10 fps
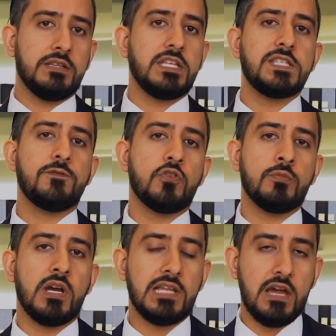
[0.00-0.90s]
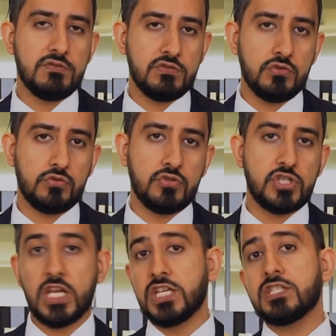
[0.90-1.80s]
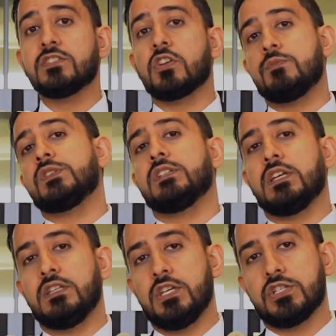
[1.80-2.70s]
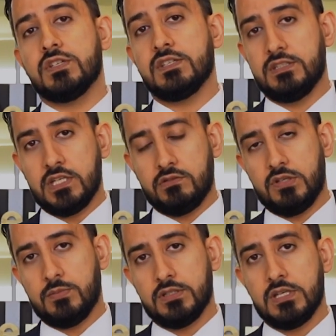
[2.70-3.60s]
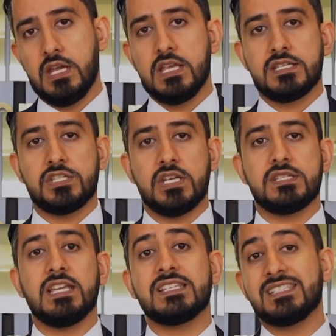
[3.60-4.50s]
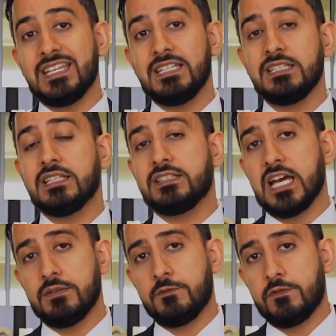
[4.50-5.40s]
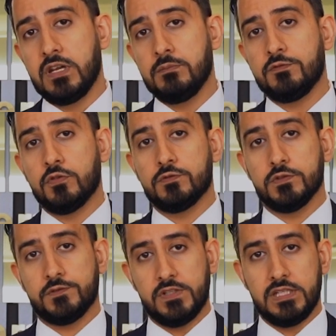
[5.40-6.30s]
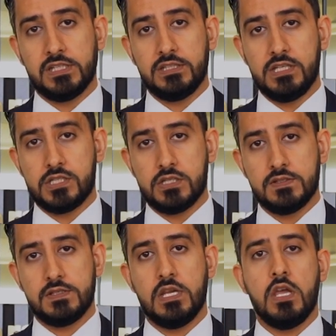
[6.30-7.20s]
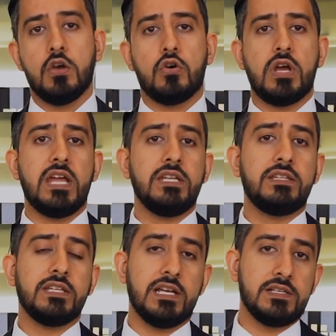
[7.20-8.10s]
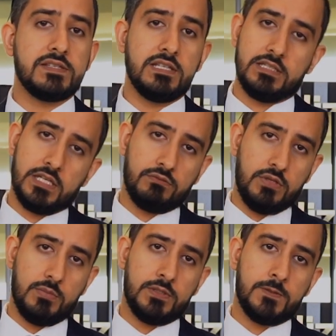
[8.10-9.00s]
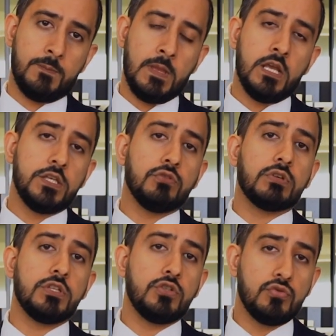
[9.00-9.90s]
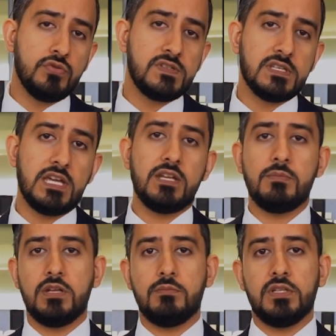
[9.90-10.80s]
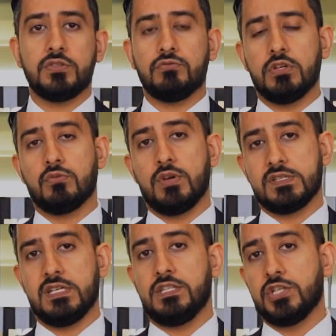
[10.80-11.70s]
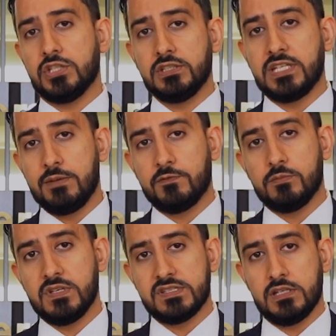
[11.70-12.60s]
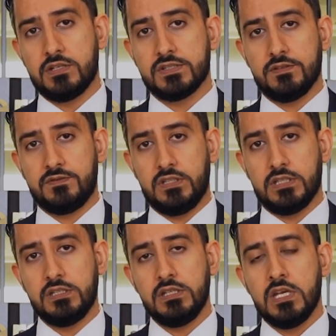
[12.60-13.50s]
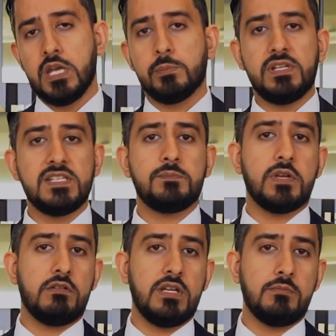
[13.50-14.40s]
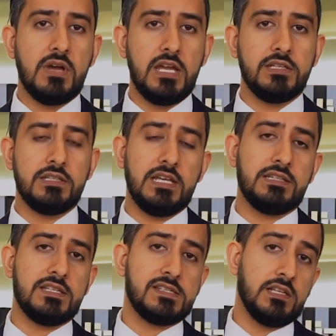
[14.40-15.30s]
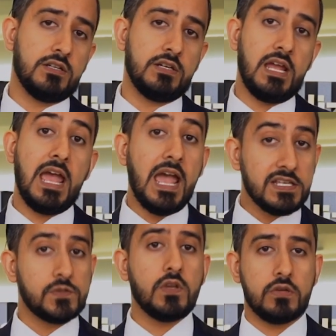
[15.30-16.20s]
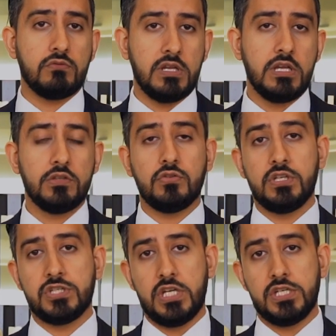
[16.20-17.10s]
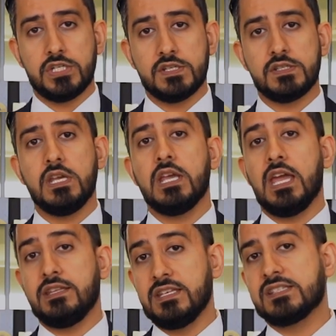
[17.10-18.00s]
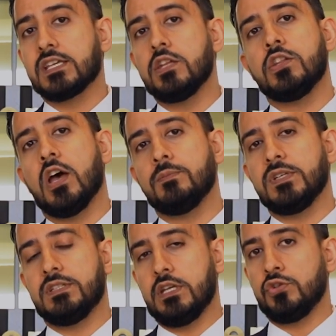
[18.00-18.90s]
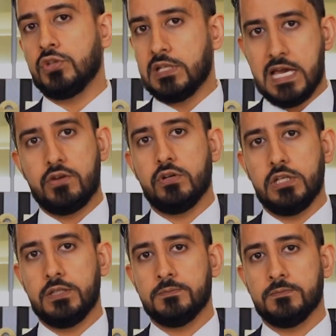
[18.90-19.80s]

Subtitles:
This form allows you to change the terms and conditions in the agreement, such as extending the time frame for fulfilling conditions or anything else in the agreement. You can use an amendment to request additional time from the sellers if needed. Please bear in mind that the seller has to agree to the changes, and this cannot be done unilaterally.